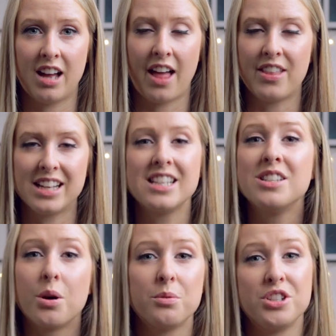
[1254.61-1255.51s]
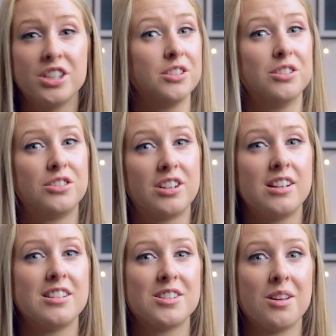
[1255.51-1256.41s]
And that's his own
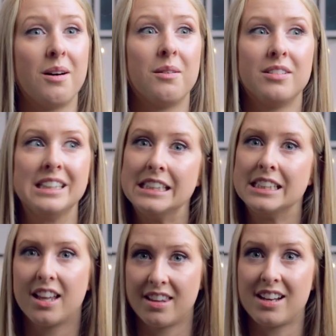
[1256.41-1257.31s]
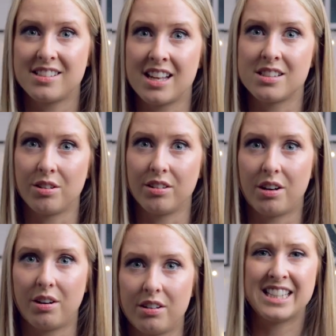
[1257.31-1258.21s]
children. So that says a lot.